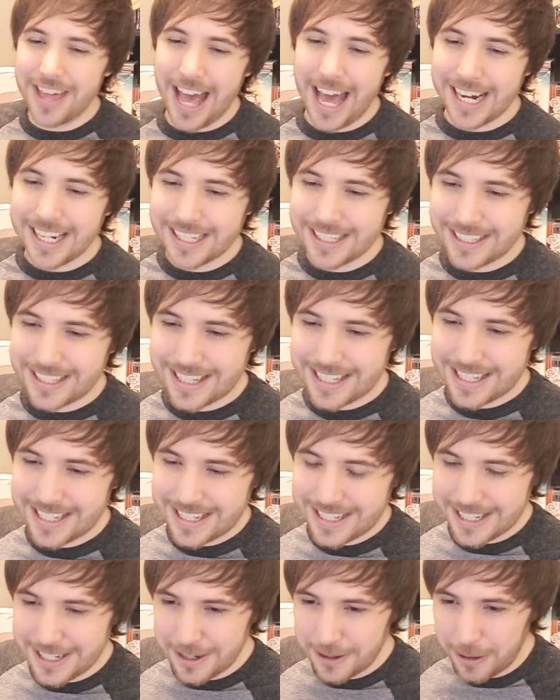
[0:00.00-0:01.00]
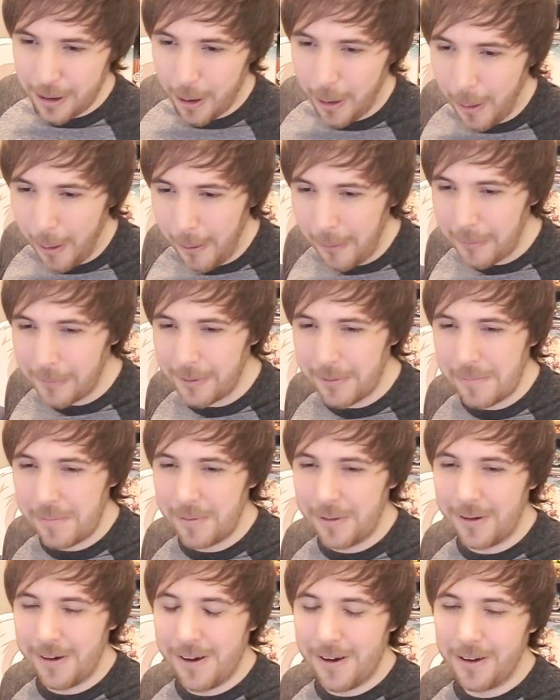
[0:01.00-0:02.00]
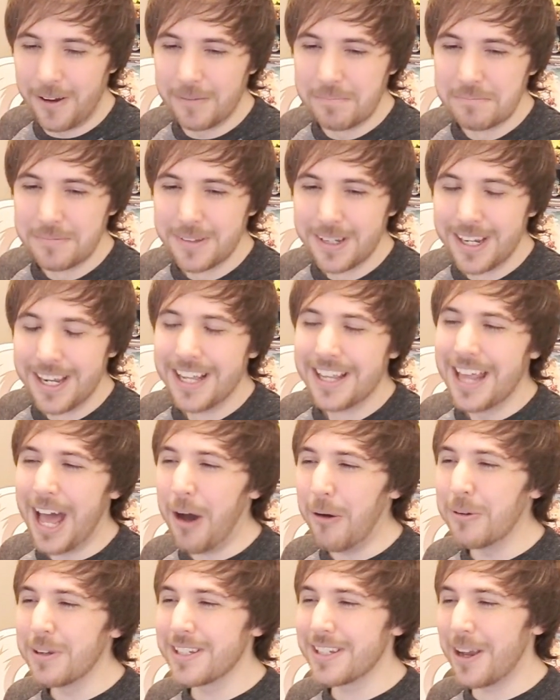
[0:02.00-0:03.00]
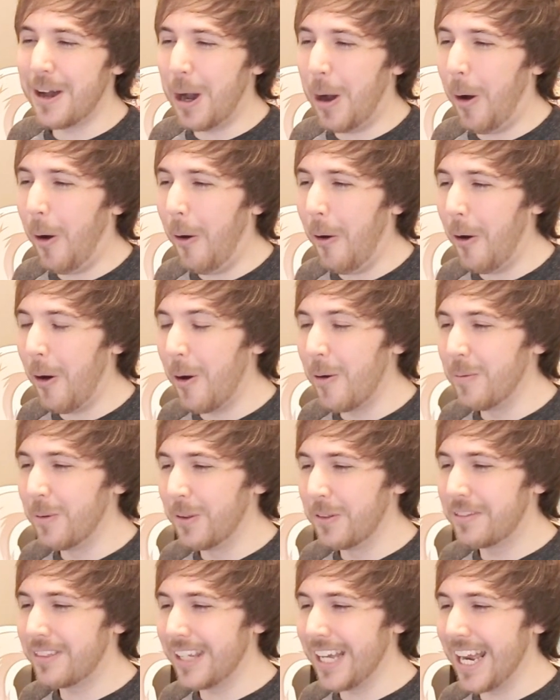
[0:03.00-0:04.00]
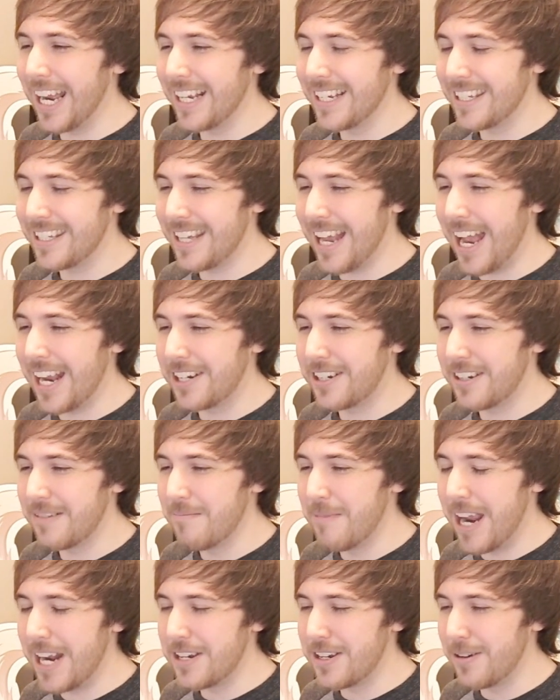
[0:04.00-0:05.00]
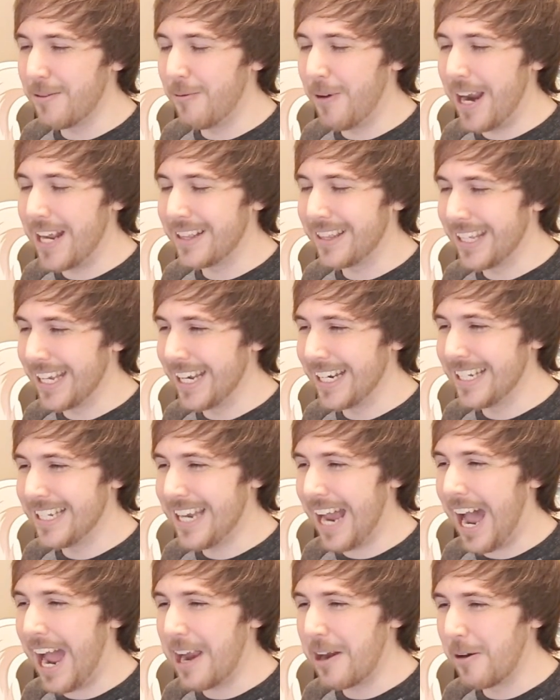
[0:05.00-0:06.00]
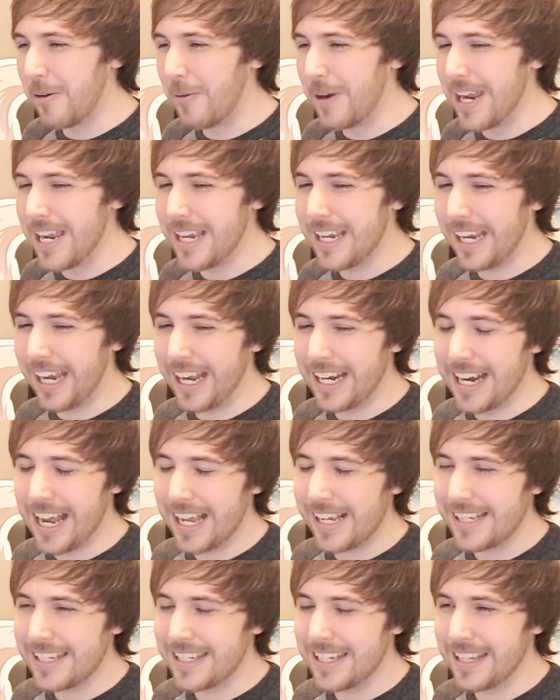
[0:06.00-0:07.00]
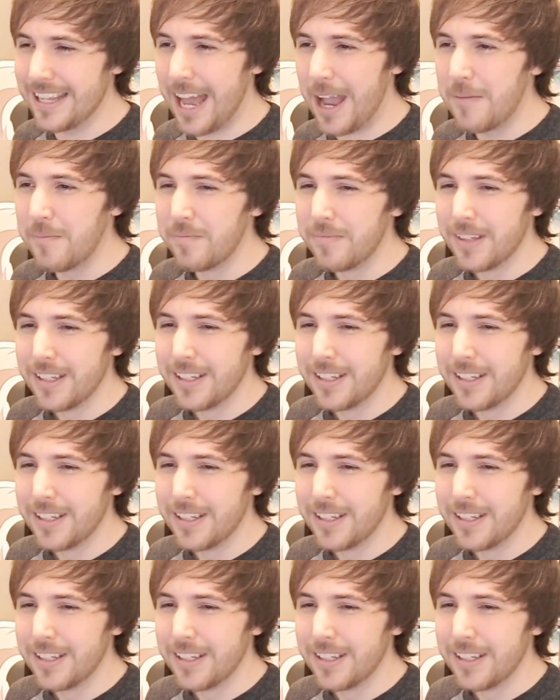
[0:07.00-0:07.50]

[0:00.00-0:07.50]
that is- You're horrible. That was a horrible thing, section. Made you wait the entire weekend next to that.